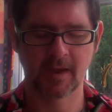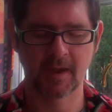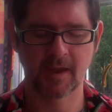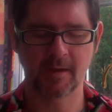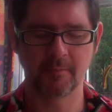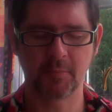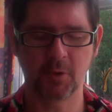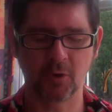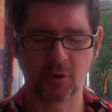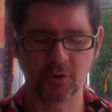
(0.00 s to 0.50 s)

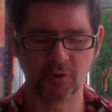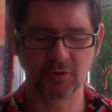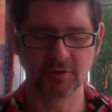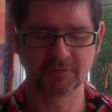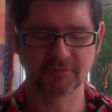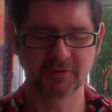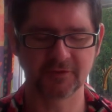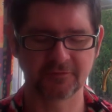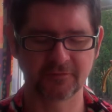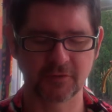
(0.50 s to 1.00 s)
And put all
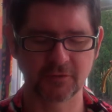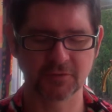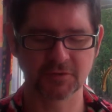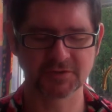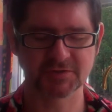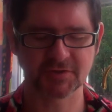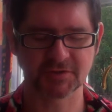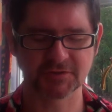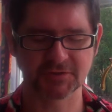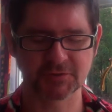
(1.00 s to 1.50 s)
of your
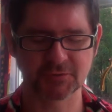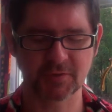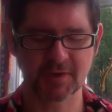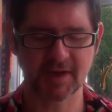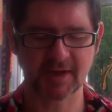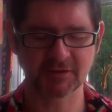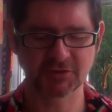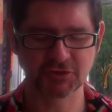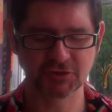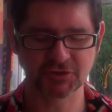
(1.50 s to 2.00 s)
focus onto it
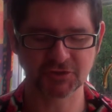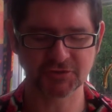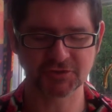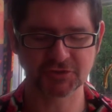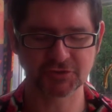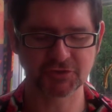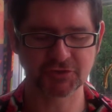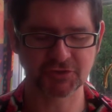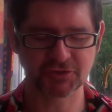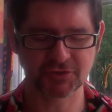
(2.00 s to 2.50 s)
and
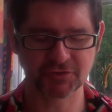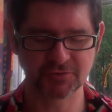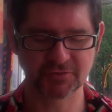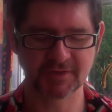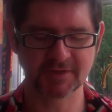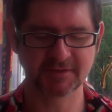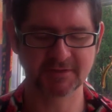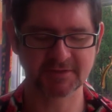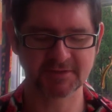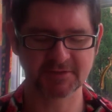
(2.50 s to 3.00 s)
just tune
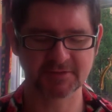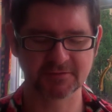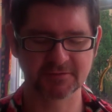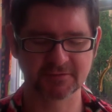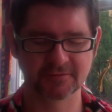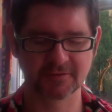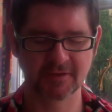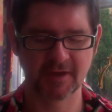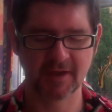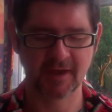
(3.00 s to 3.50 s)

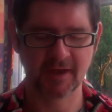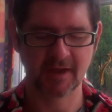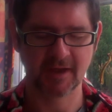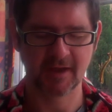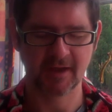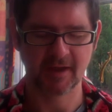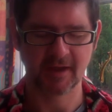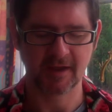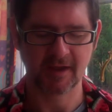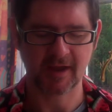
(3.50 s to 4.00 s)
into
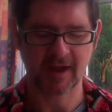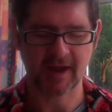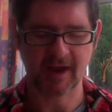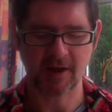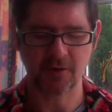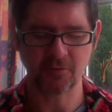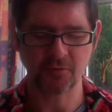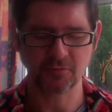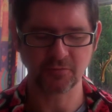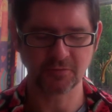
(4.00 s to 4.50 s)

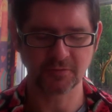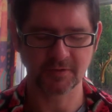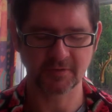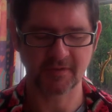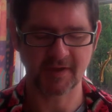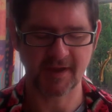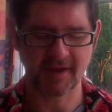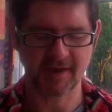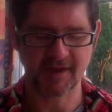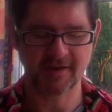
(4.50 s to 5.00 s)
how
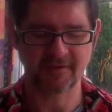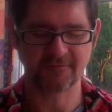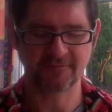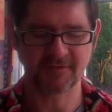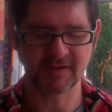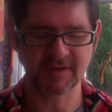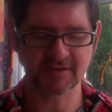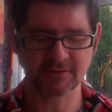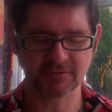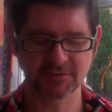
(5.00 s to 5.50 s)
the air
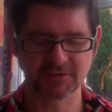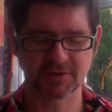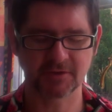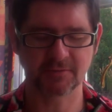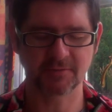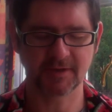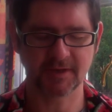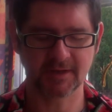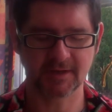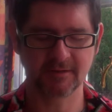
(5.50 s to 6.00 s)
feels
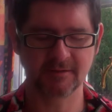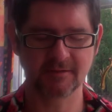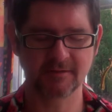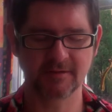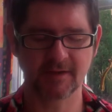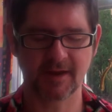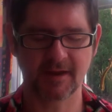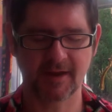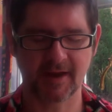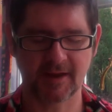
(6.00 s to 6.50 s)
going
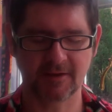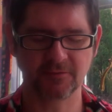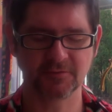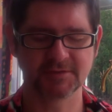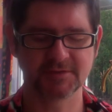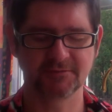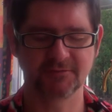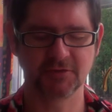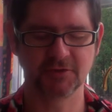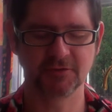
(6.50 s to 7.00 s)
in and
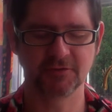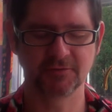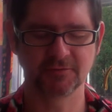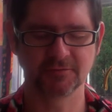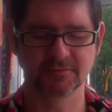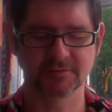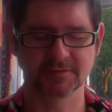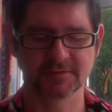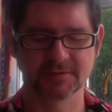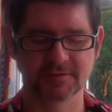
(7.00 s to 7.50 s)
out of your
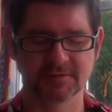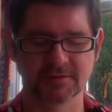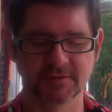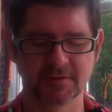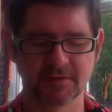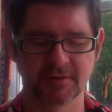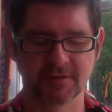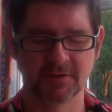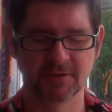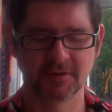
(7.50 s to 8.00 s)
lungs.
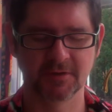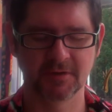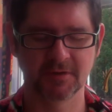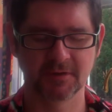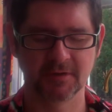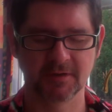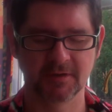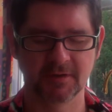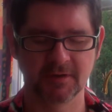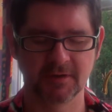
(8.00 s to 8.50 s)

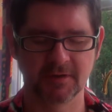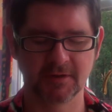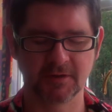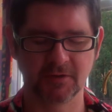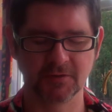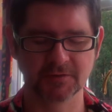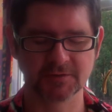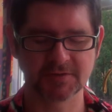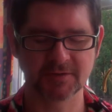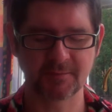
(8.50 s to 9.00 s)

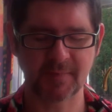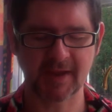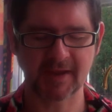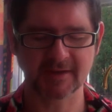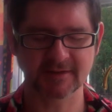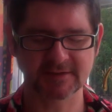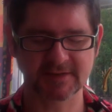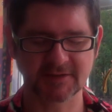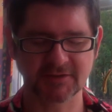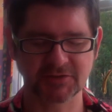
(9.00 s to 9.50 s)
Also pay
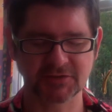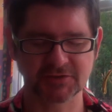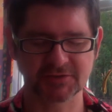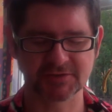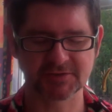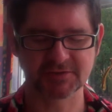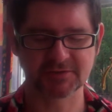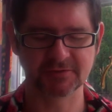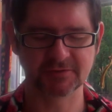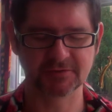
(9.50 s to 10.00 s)
attention
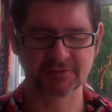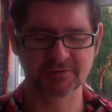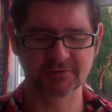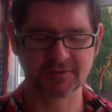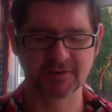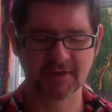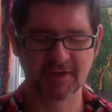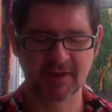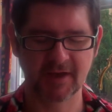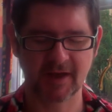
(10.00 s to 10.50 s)
to
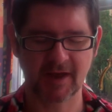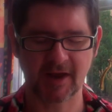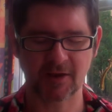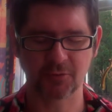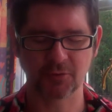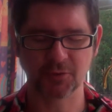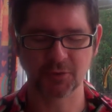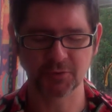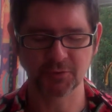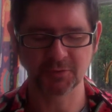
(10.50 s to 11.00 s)

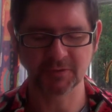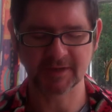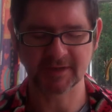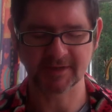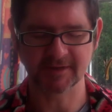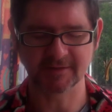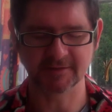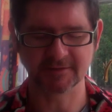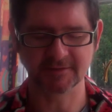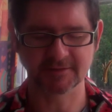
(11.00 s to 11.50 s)
how cool
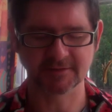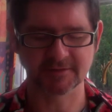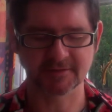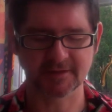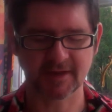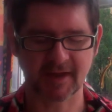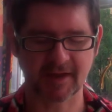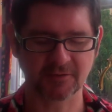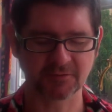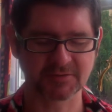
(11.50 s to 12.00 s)
it is.
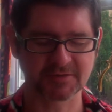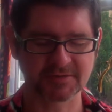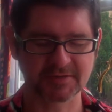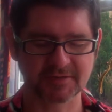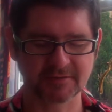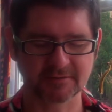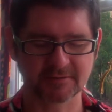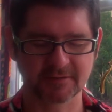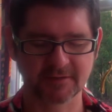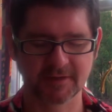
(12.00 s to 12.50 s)
How does
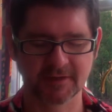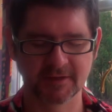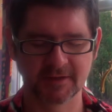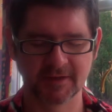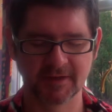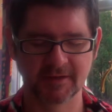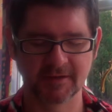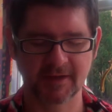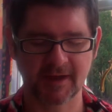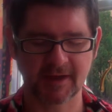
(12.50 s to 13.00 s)

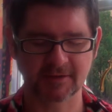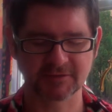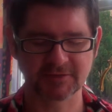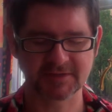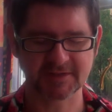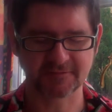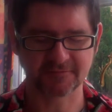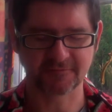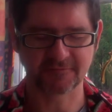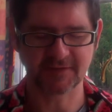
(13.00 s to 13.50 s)

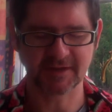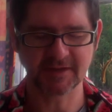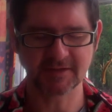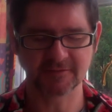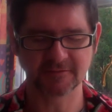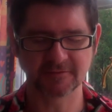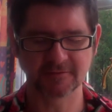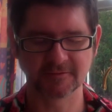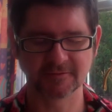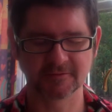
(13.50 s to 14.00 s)
it
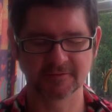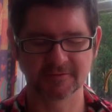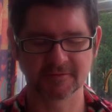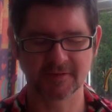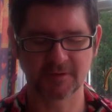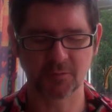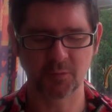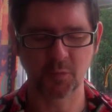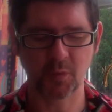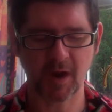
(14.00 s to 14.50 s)
feel?
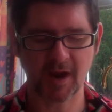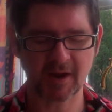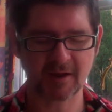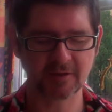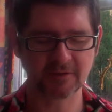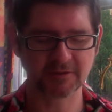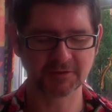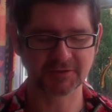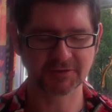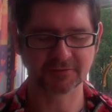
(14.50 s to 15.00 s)
And
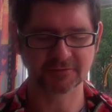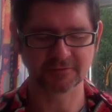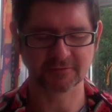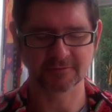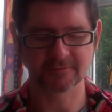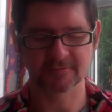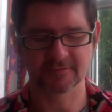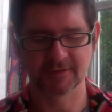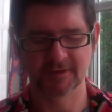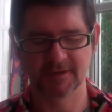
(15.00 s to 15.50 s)
while you're